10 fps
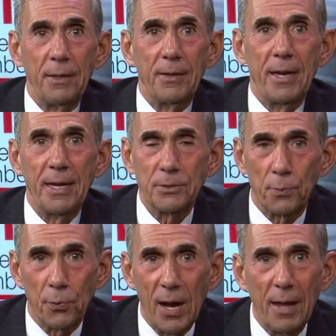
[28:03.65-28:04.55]
that has a
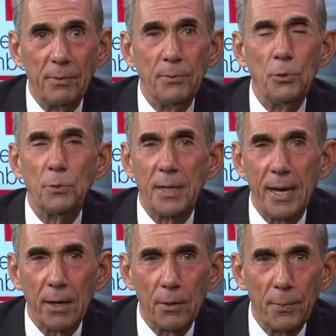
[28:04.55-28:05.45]
problem you
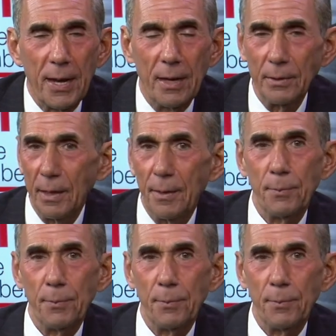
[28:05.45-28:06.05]
care about,